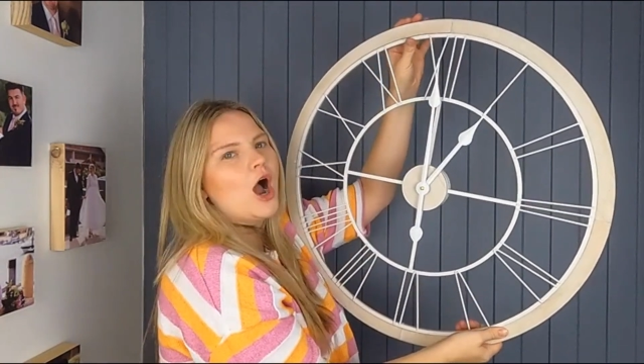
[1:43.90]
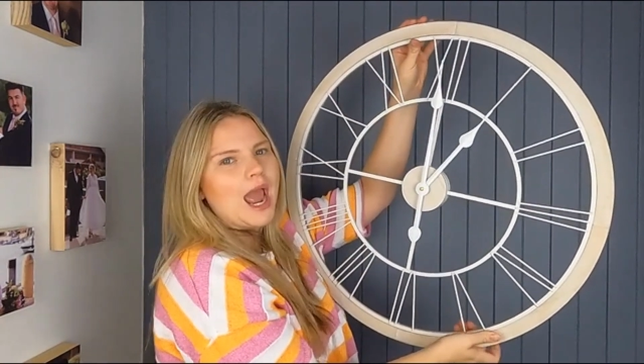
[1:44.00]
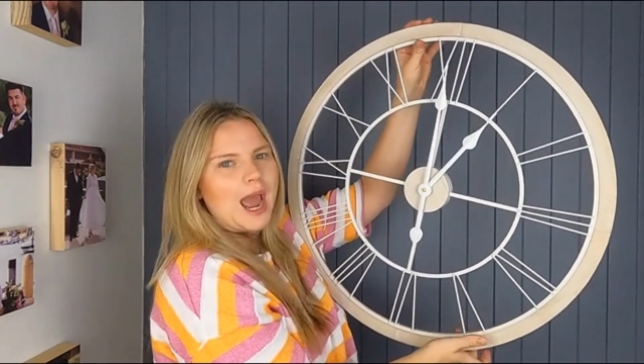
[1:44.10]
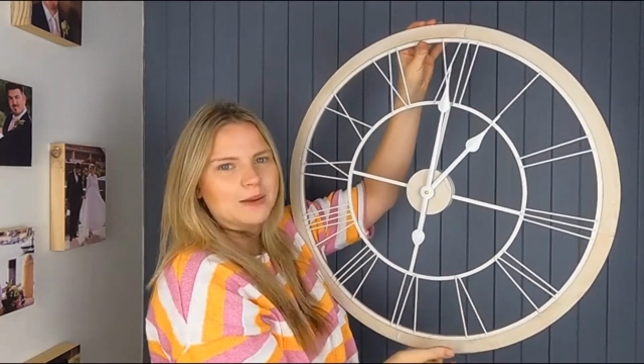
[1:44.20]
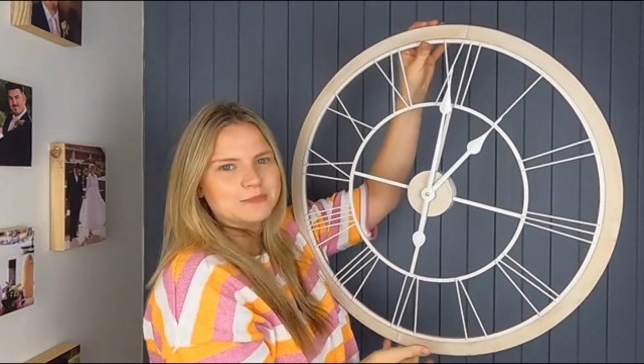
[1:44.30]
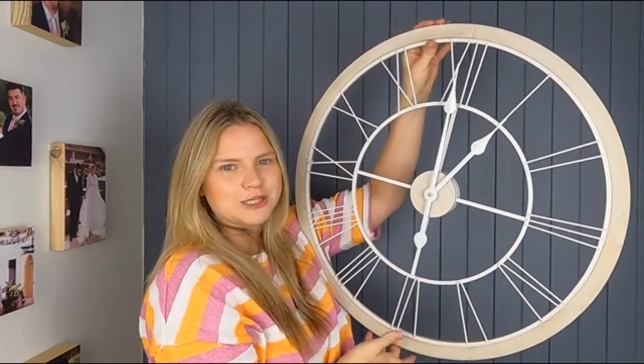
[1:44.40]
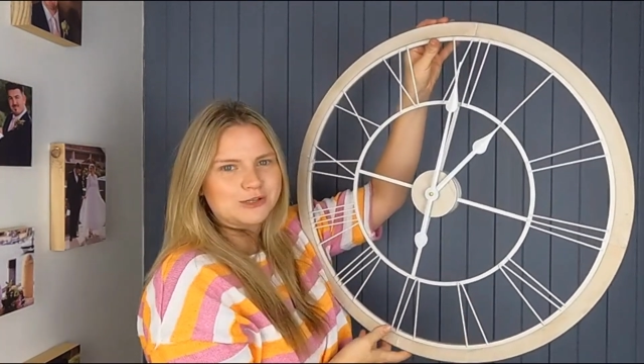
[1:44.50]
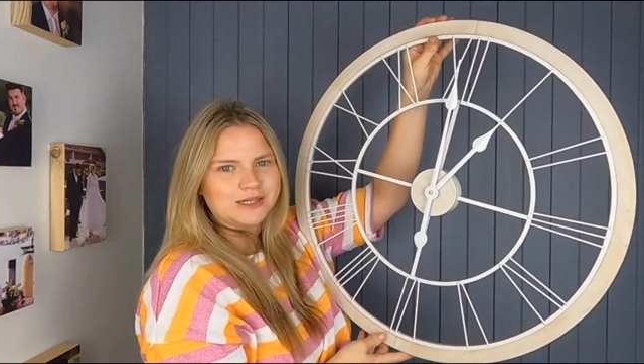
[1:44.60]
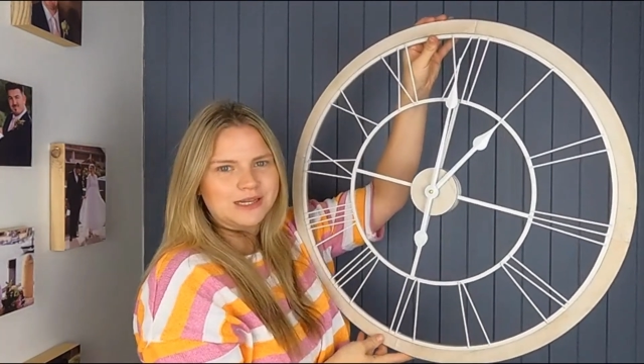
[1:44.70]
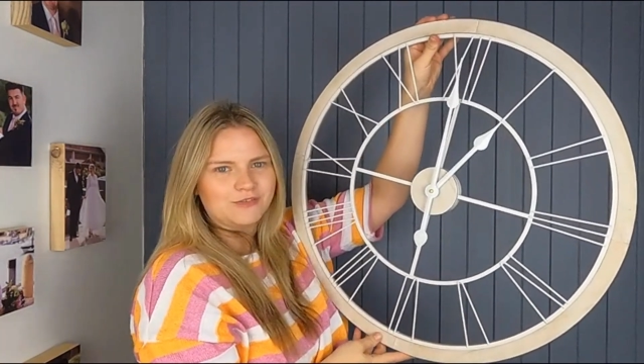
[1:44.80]
I
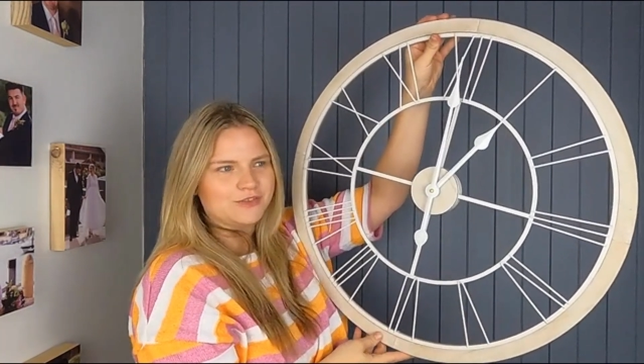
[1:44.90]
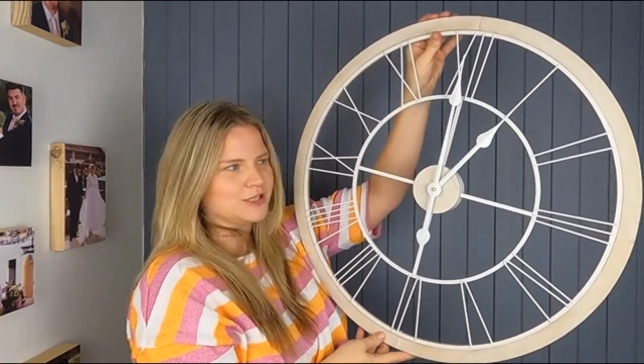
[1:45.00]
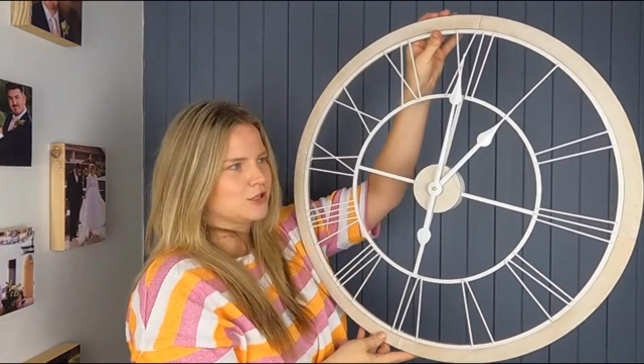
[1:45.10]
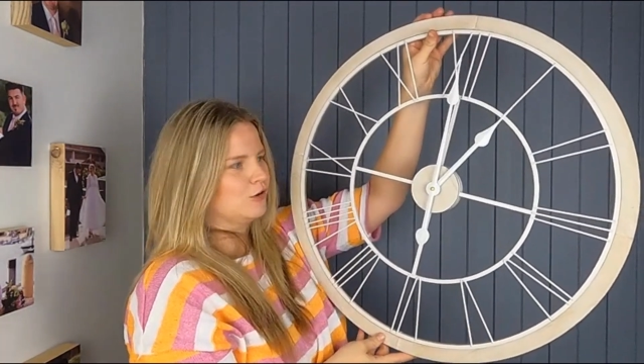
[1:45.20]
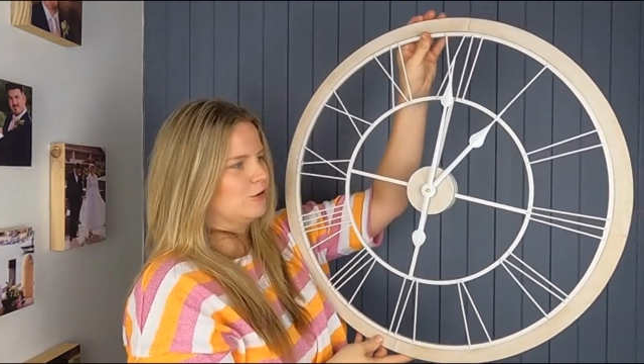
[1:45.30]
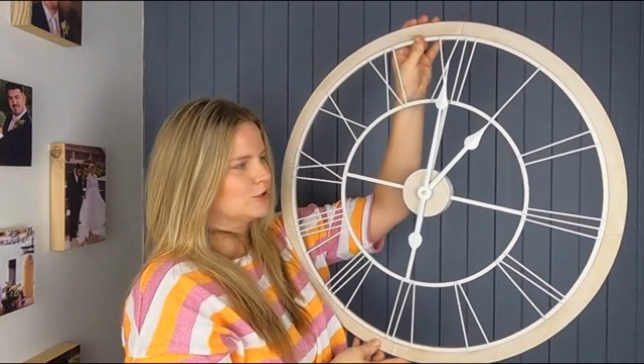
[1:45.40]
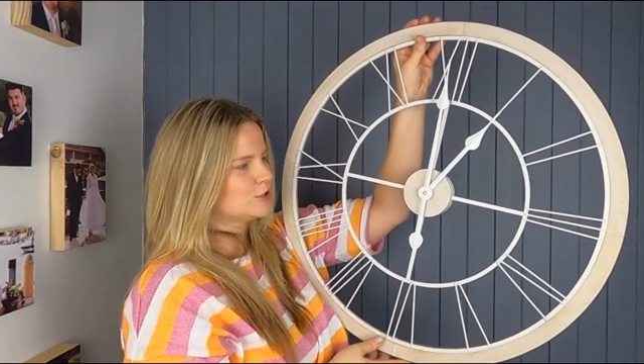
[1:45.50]
absolutely love this clock.